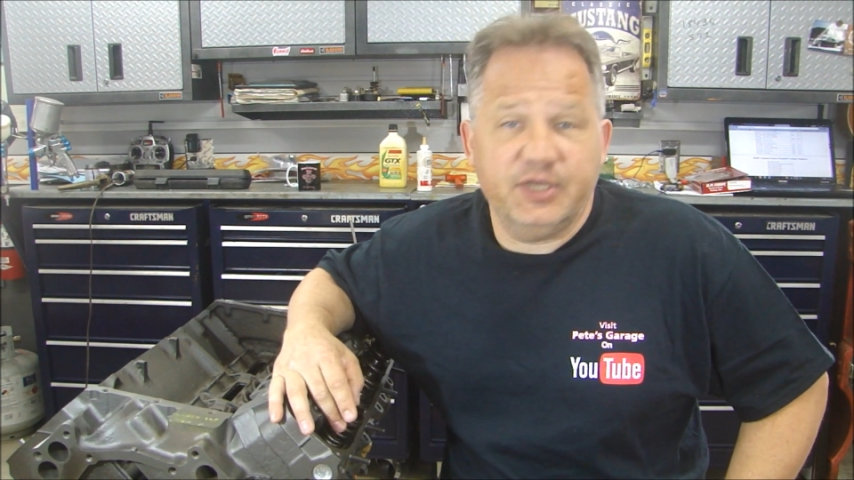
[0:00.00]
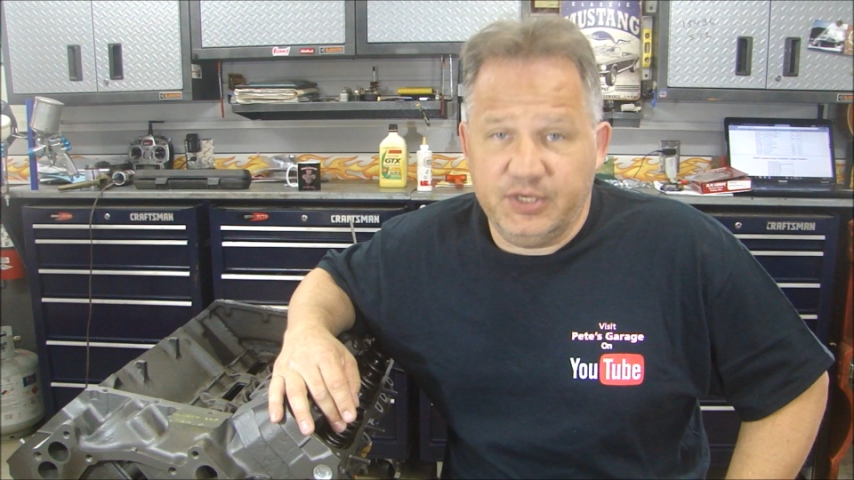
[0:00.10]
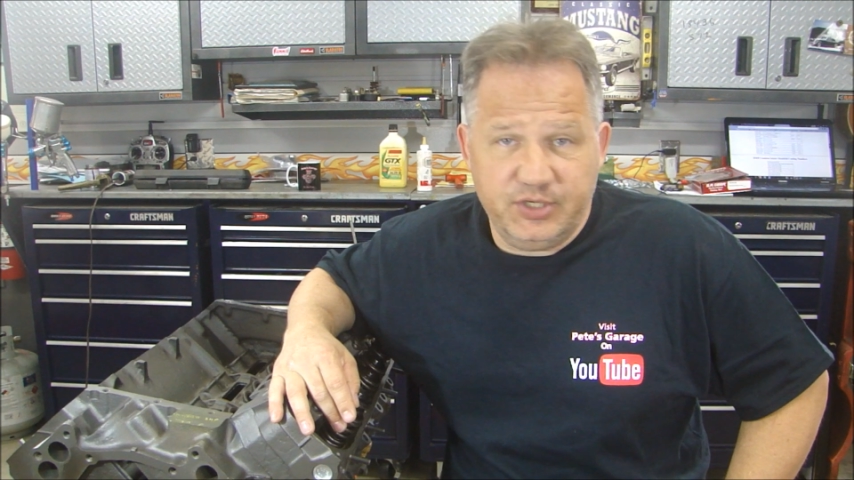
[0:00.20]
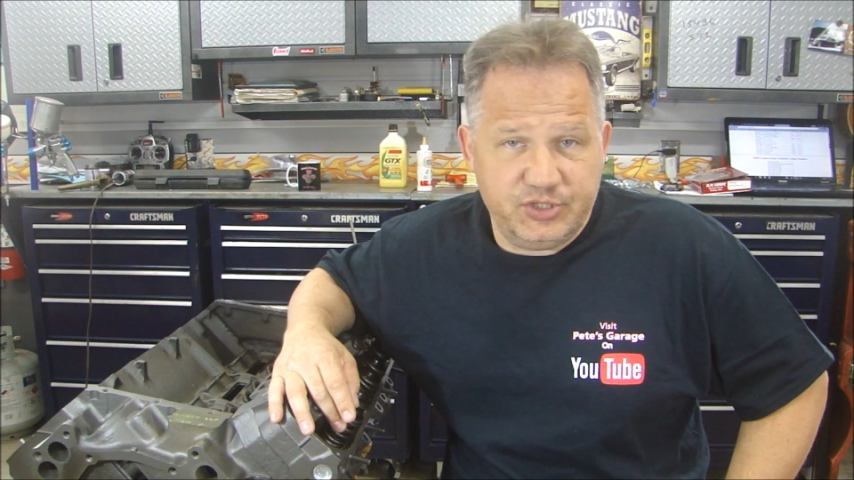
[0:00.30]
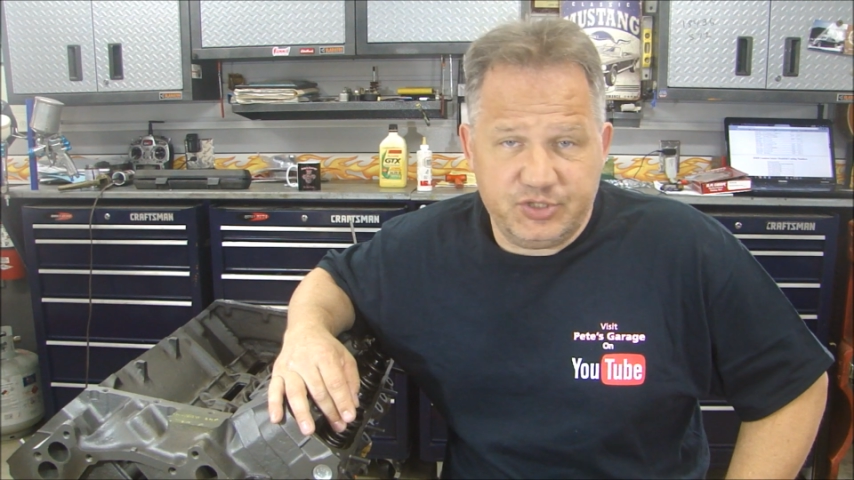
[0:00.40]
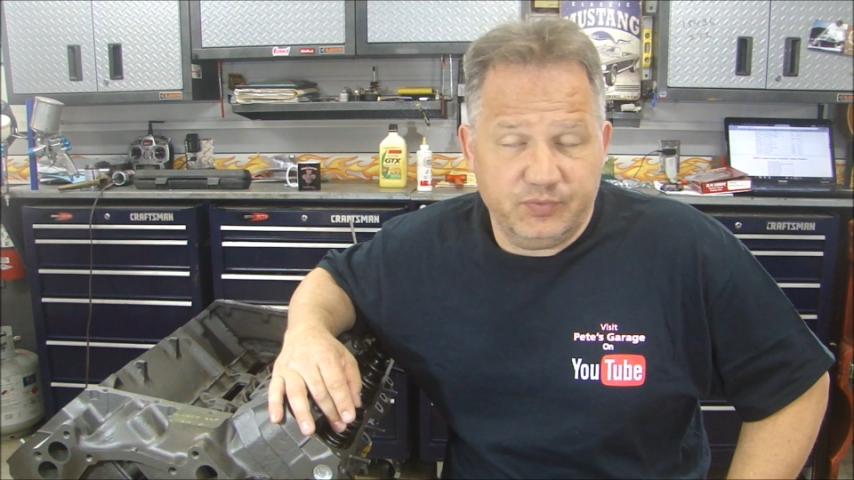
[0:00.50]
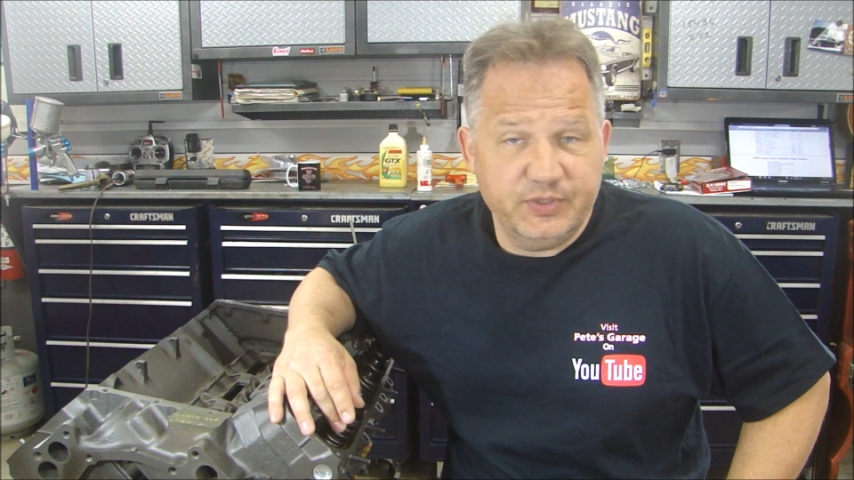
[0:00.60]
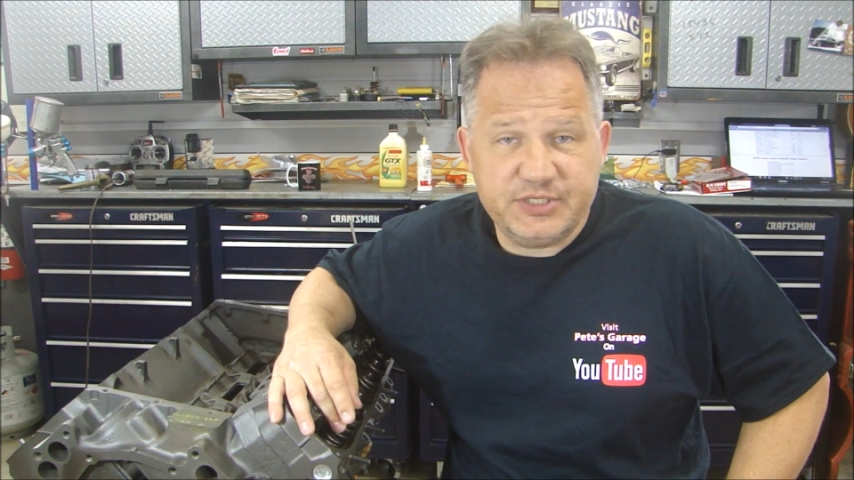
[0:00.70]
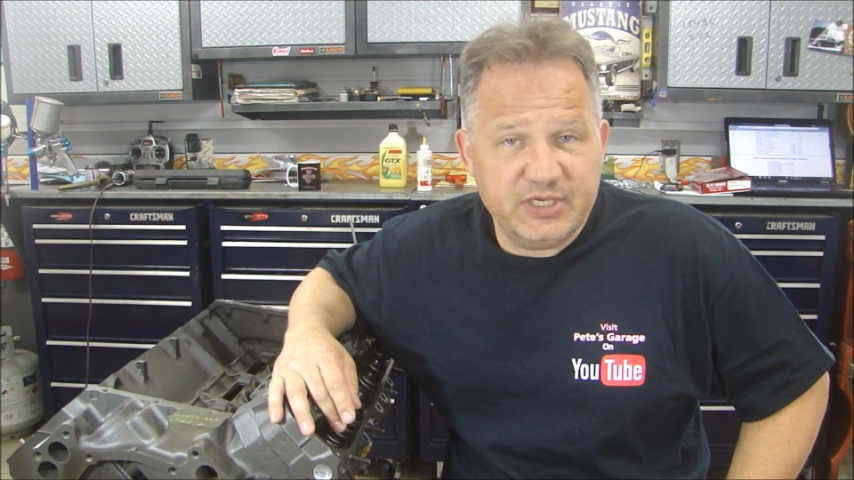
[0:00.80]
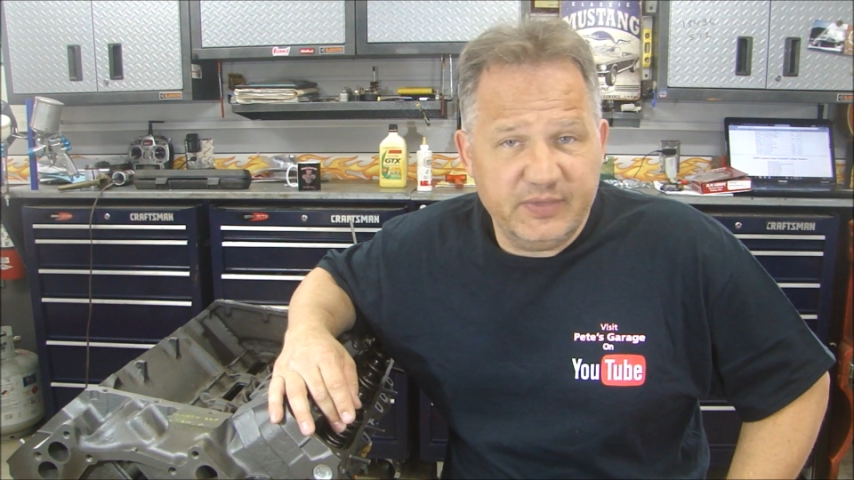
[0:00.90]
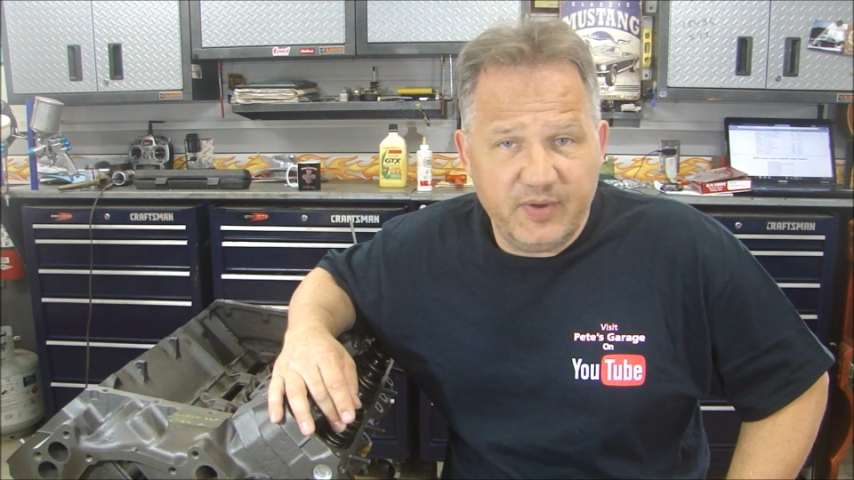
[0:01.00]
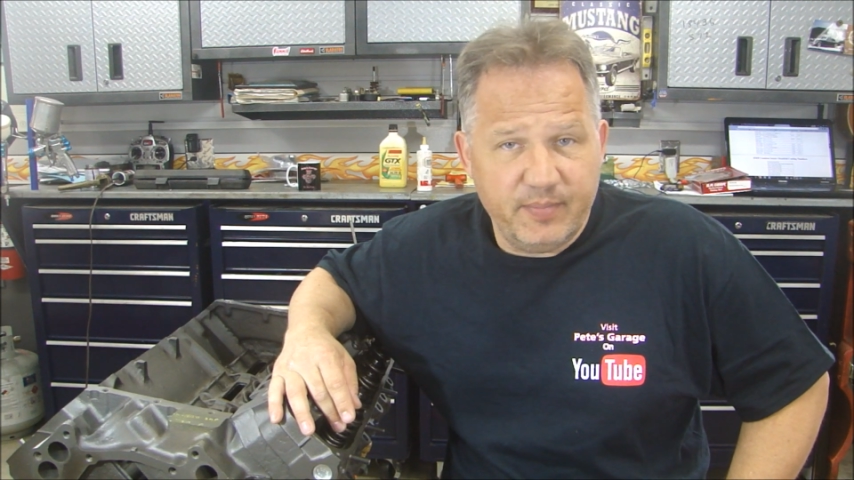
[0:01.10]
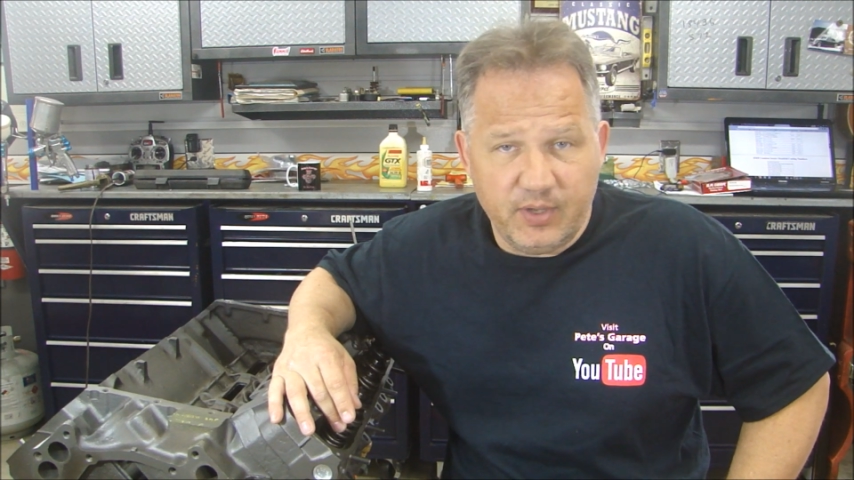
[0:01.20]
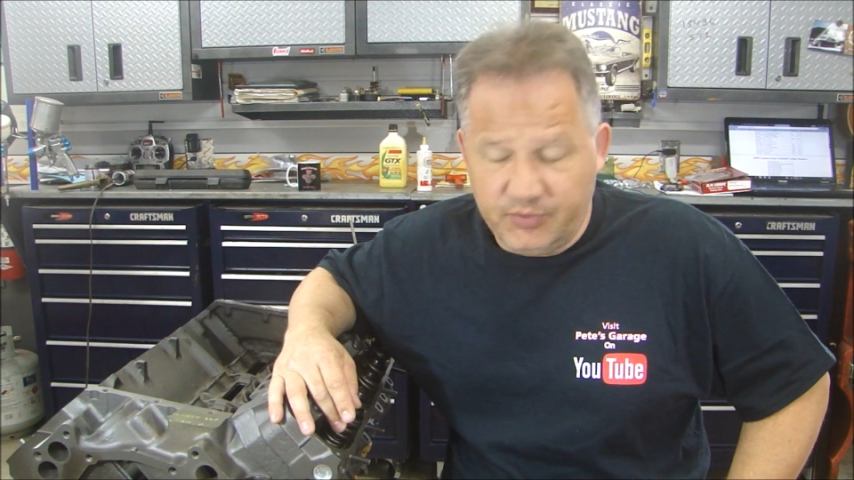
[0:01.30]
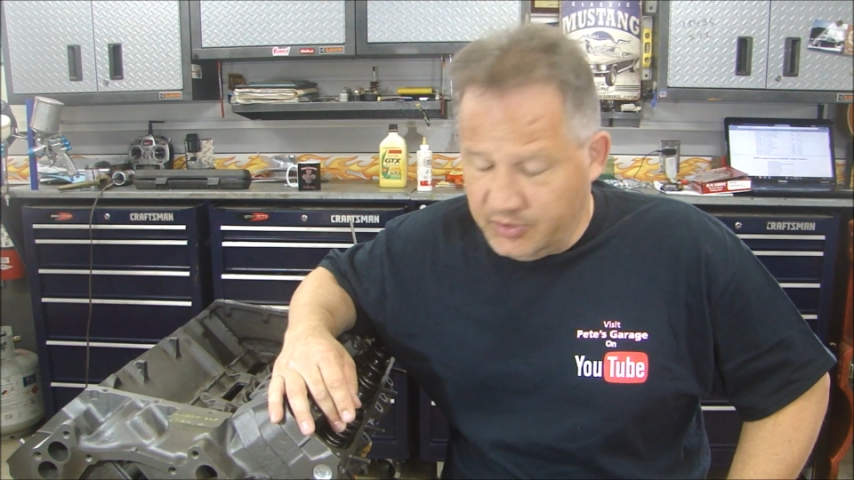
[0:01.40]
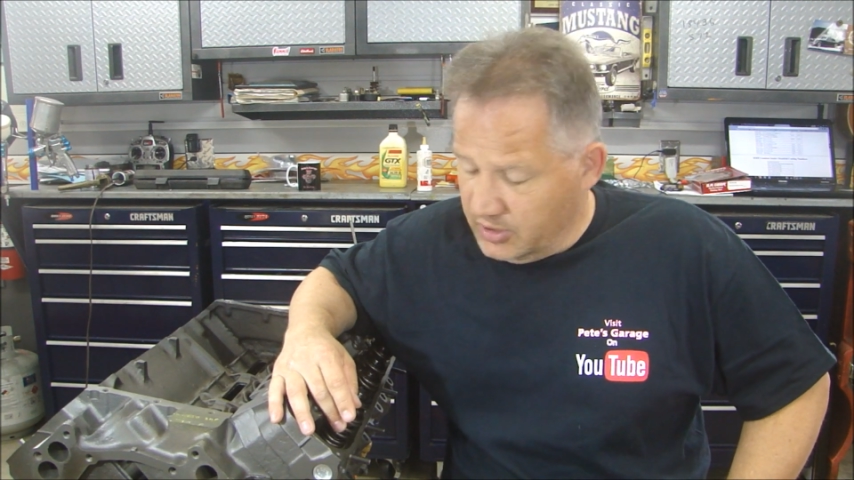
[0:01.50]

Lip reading: condition, recently rebuilt.